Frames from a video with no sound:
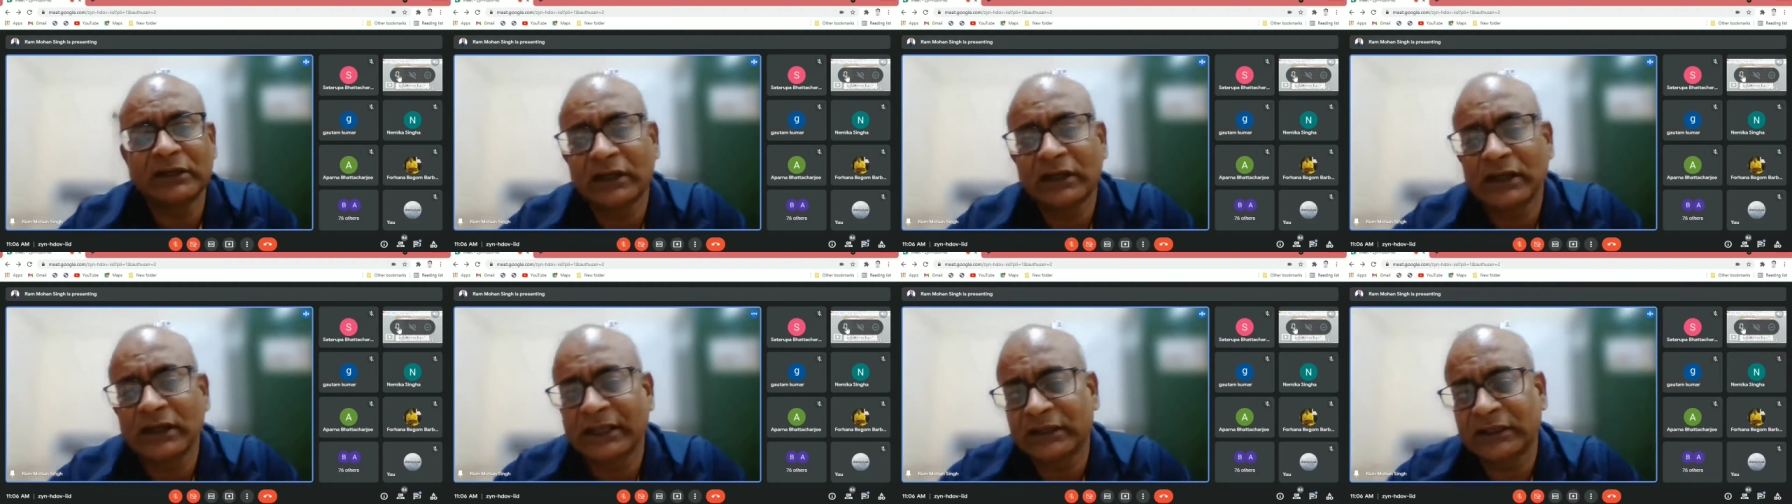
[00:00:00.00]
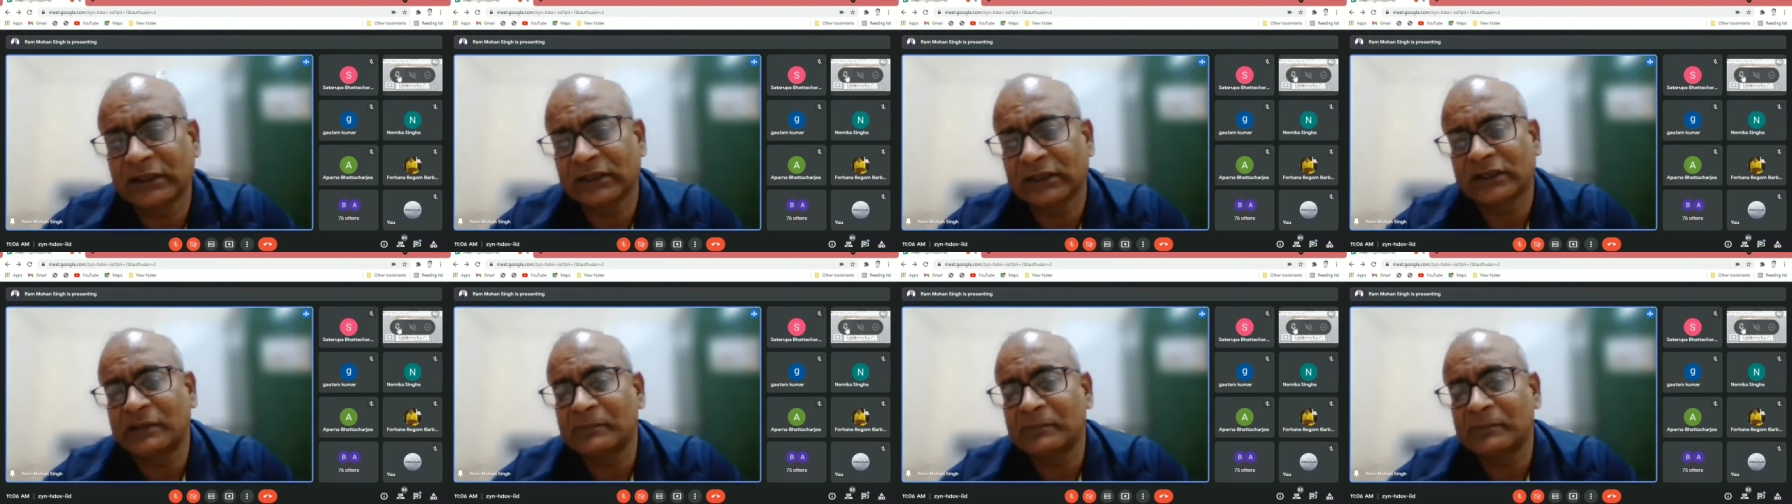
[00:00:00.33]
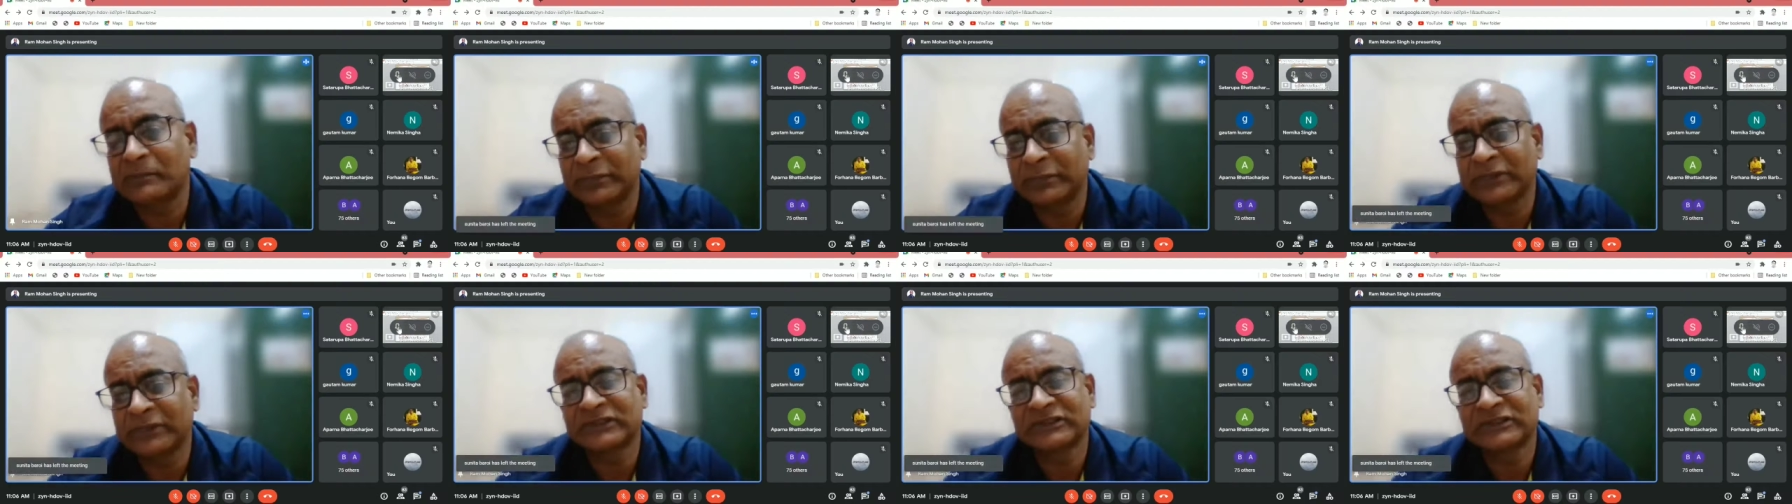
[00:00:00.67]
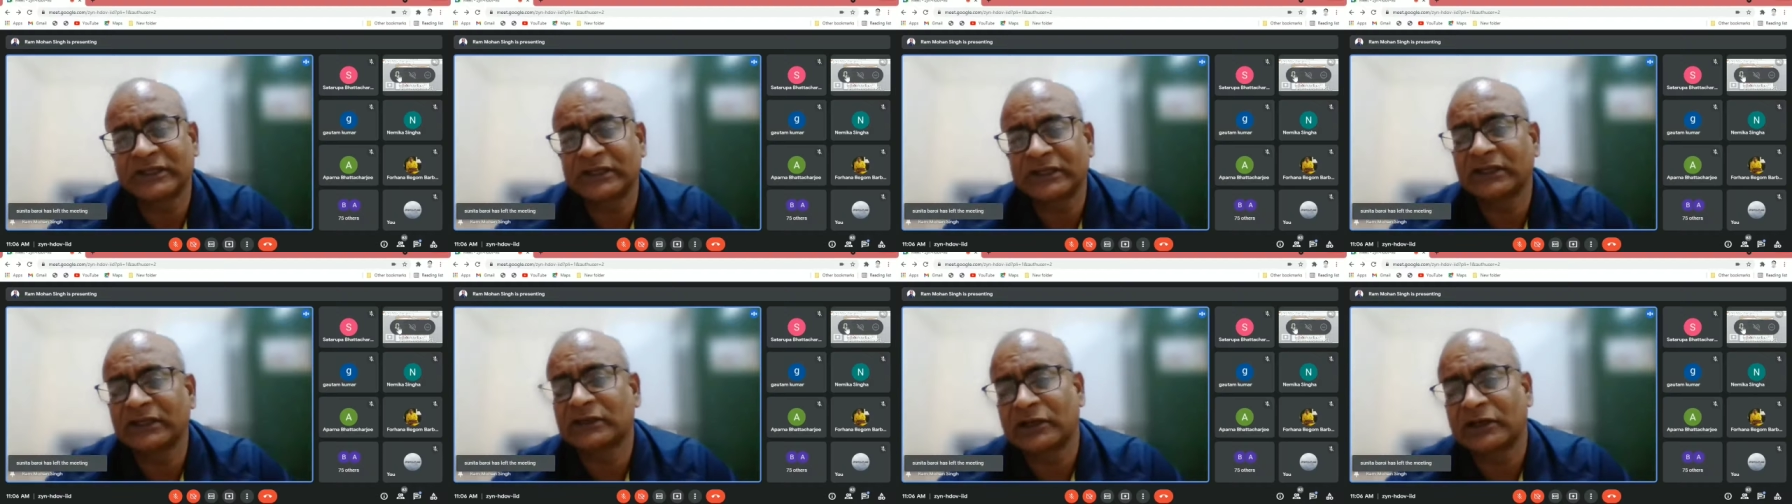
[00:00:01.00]
like a
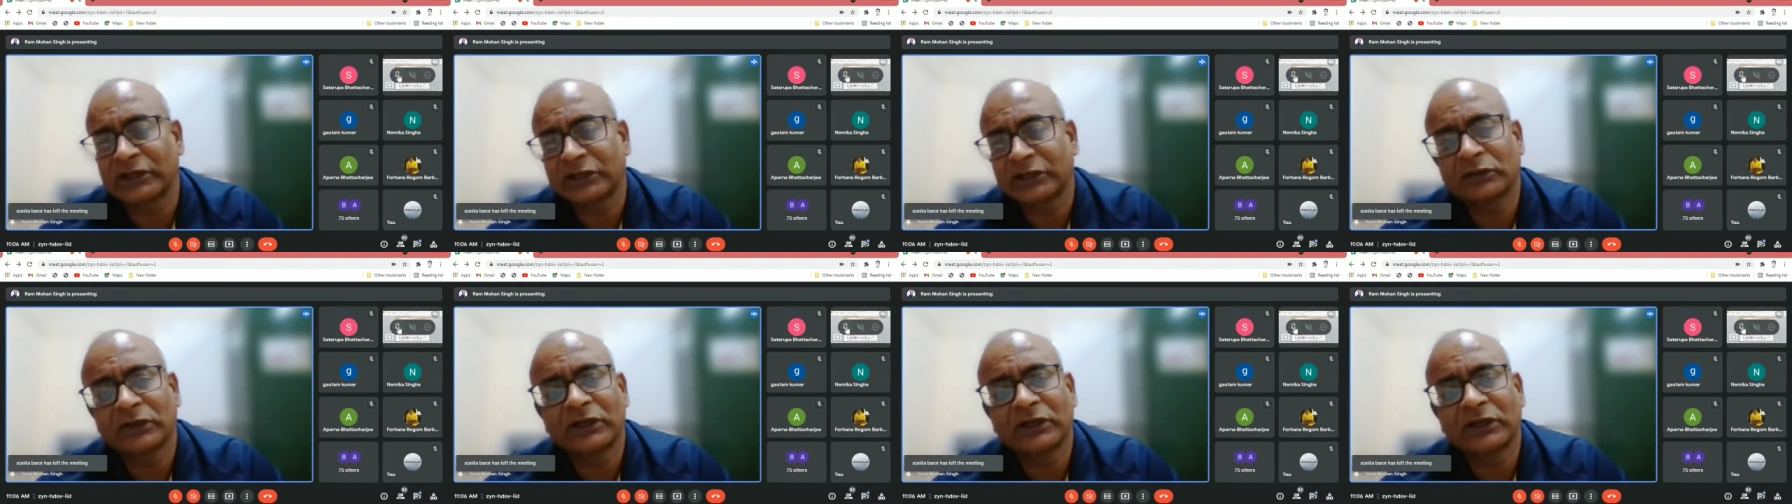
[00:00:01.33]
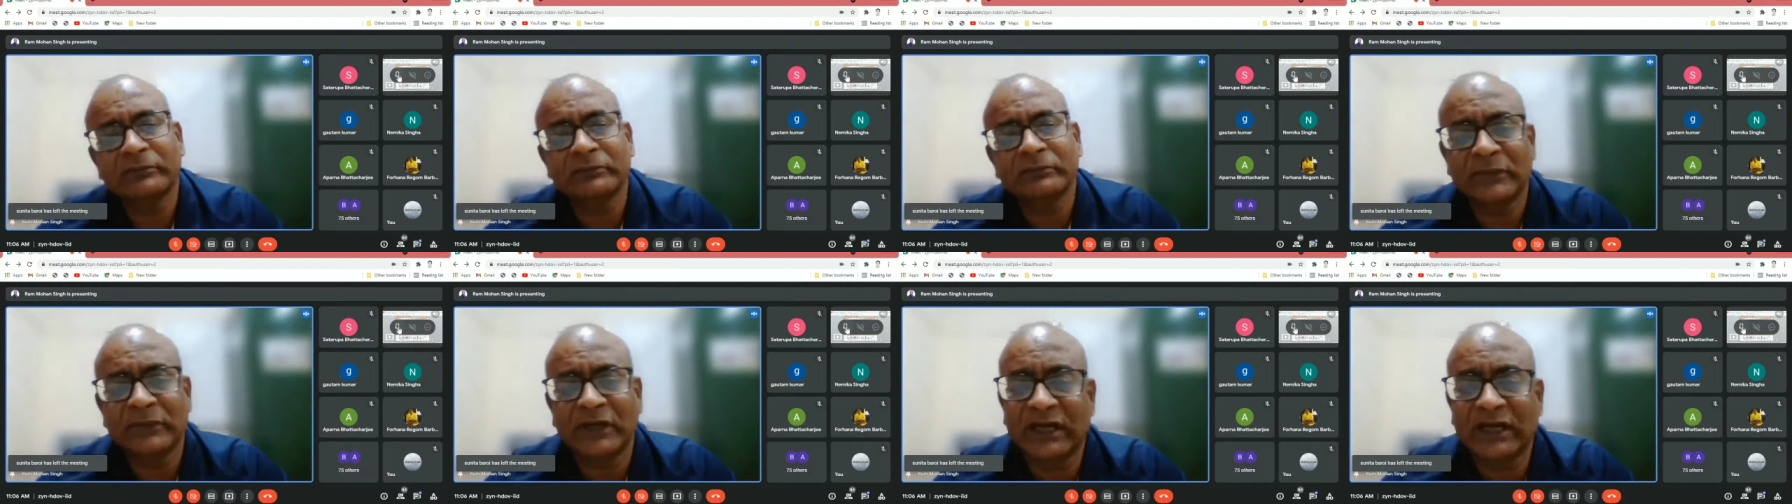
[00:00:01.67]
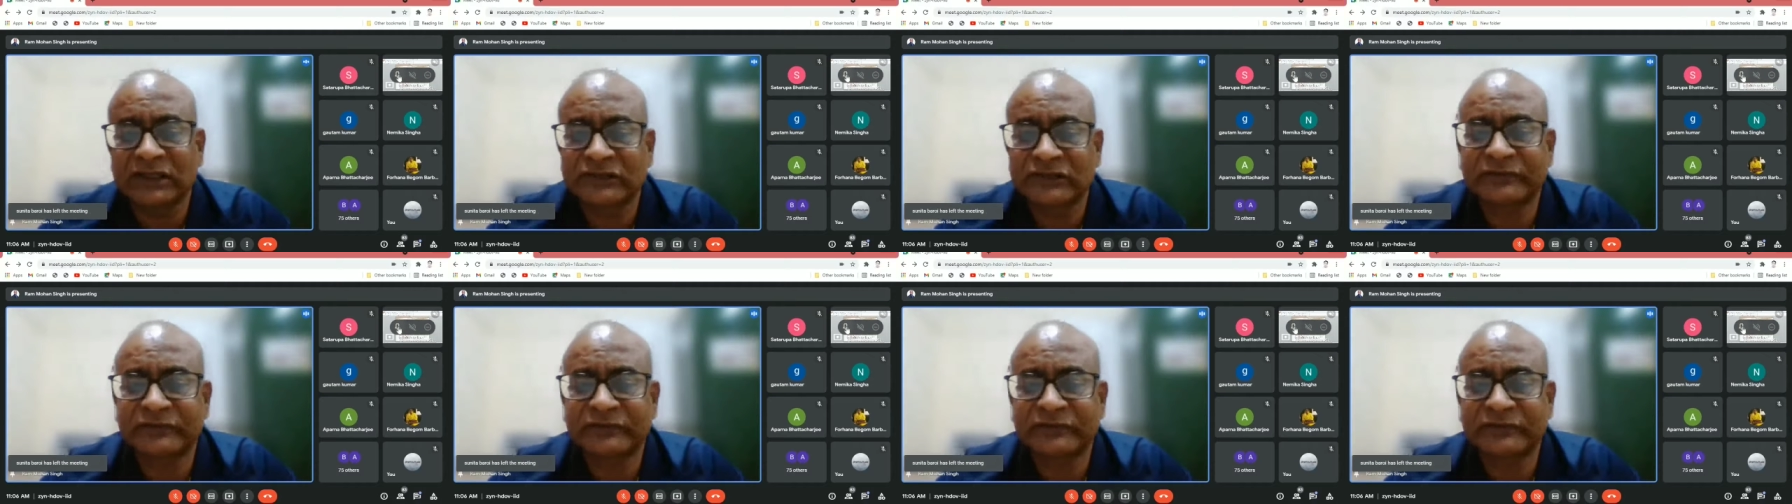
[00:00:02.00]
compulsory curriculum as